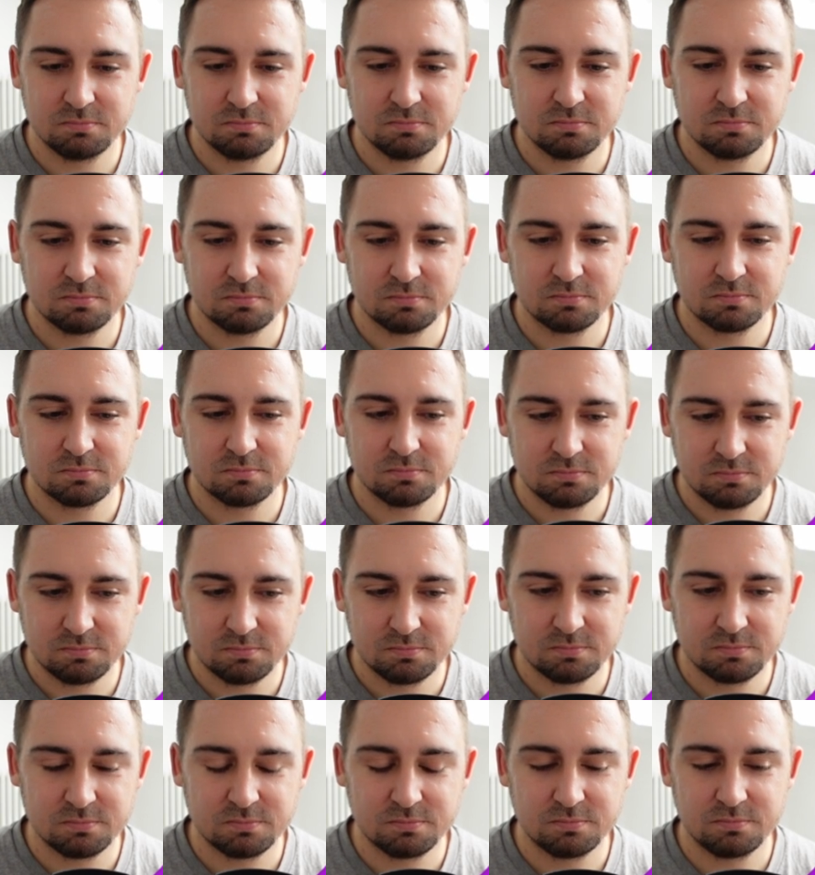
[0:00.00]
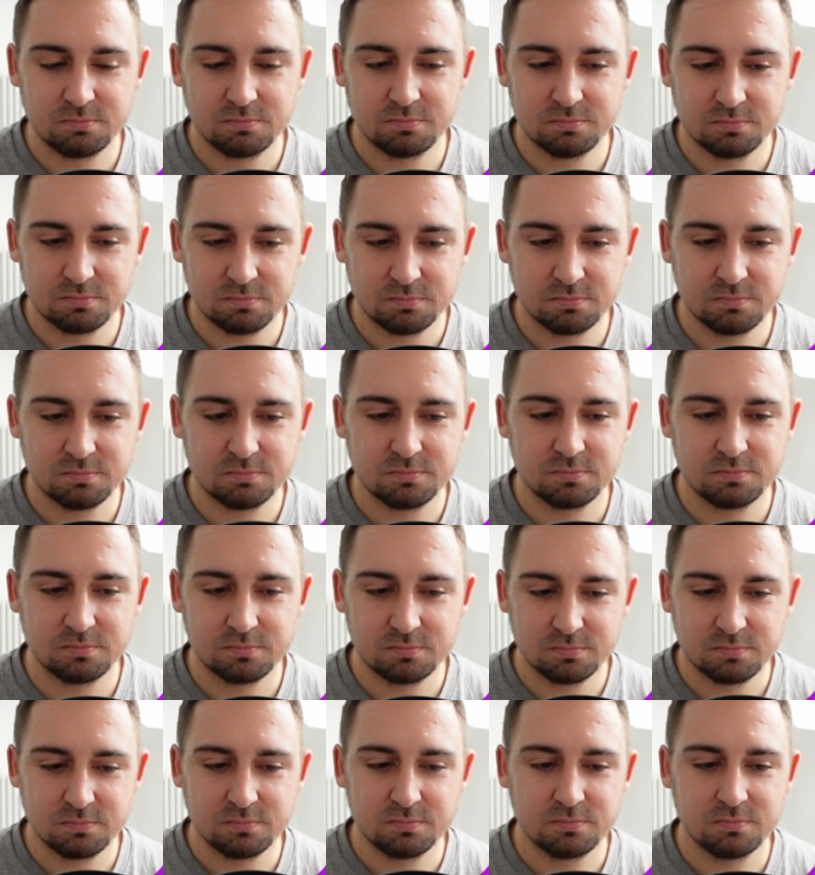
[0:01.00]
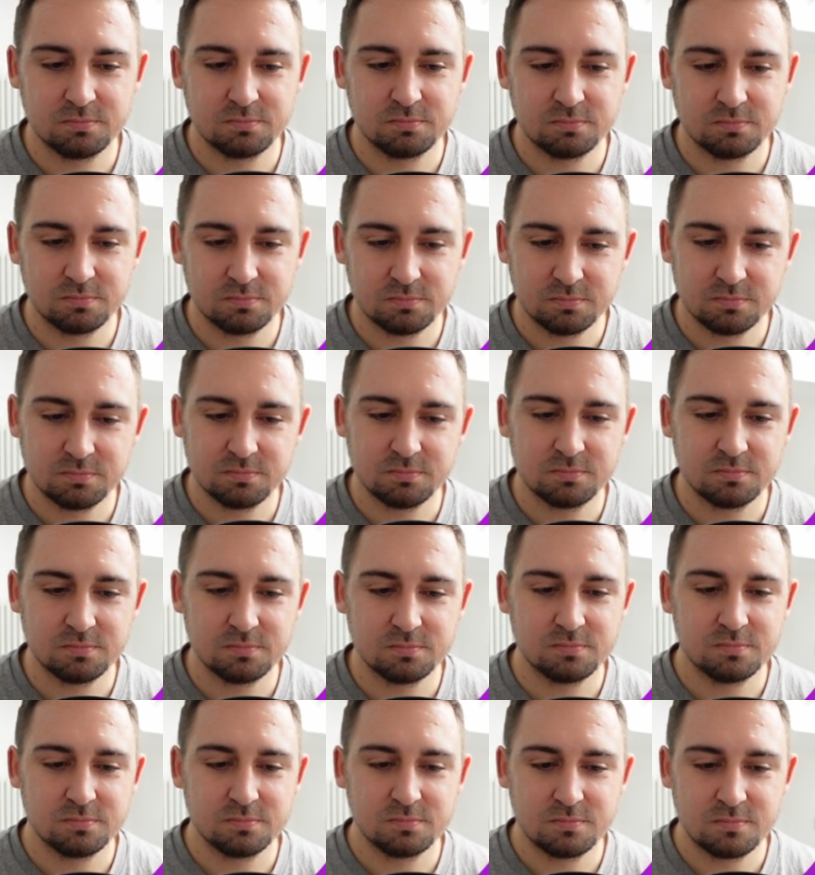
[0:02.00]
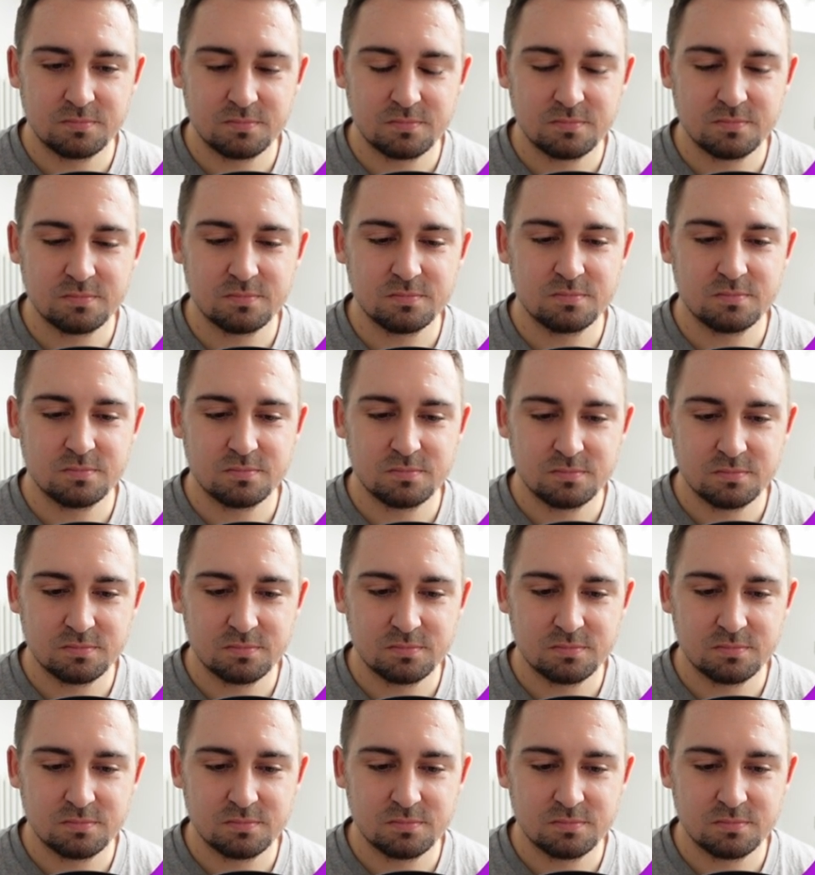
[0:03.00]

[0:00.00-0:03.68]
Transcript: This person isn't speaking.